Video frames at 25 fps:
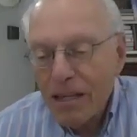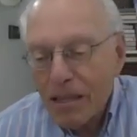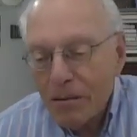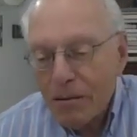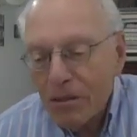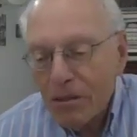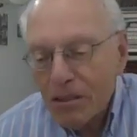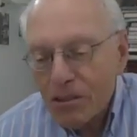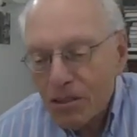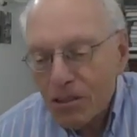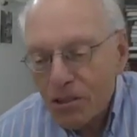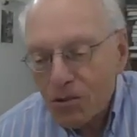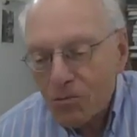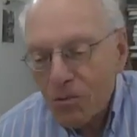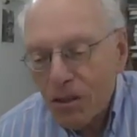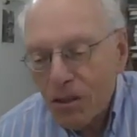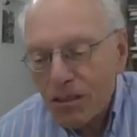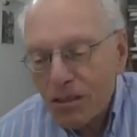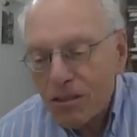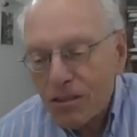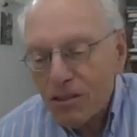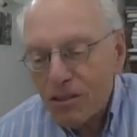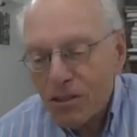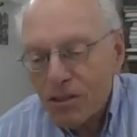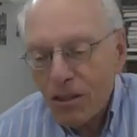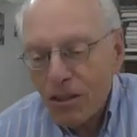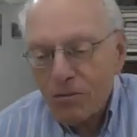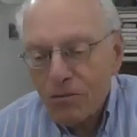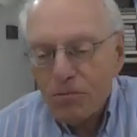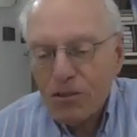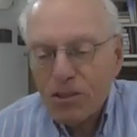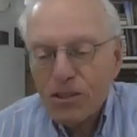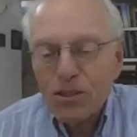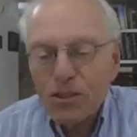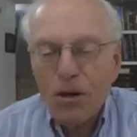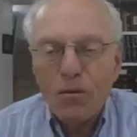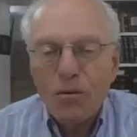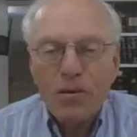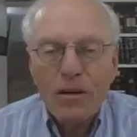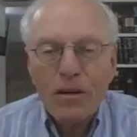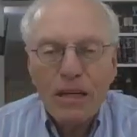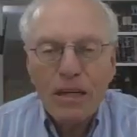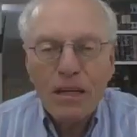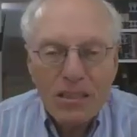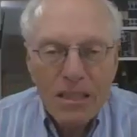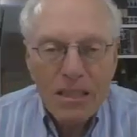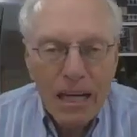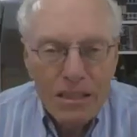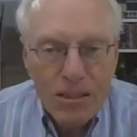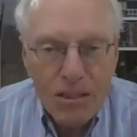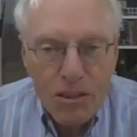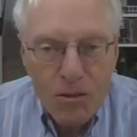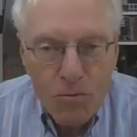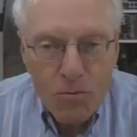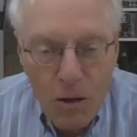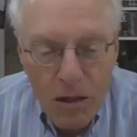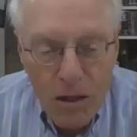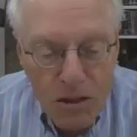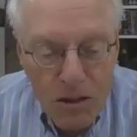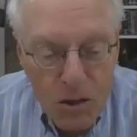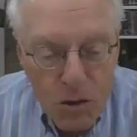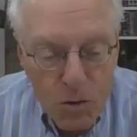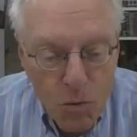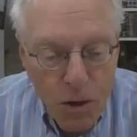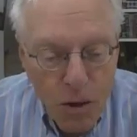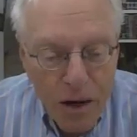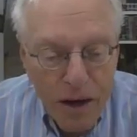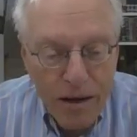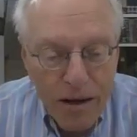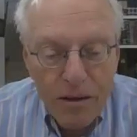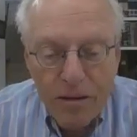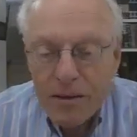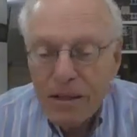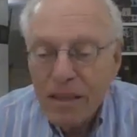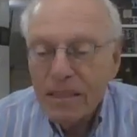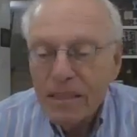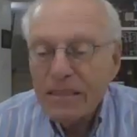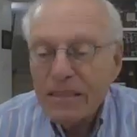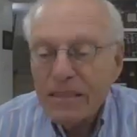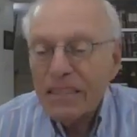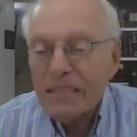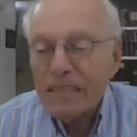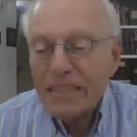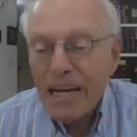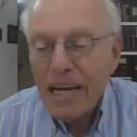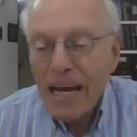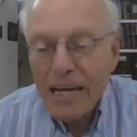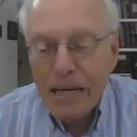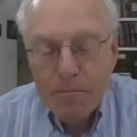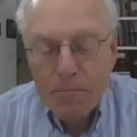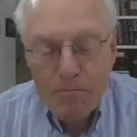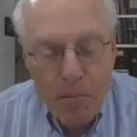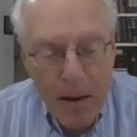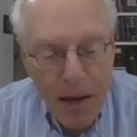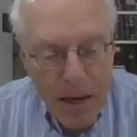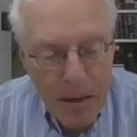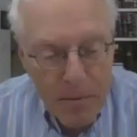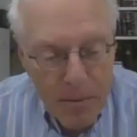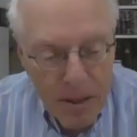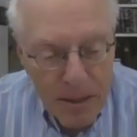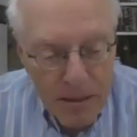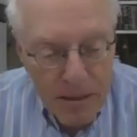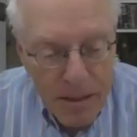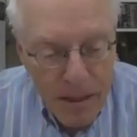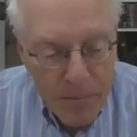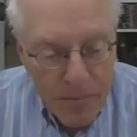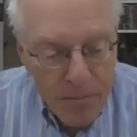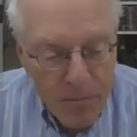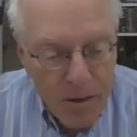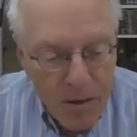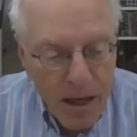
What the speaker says: The Mishnah's real concern was showing us cases where you swear to take payment,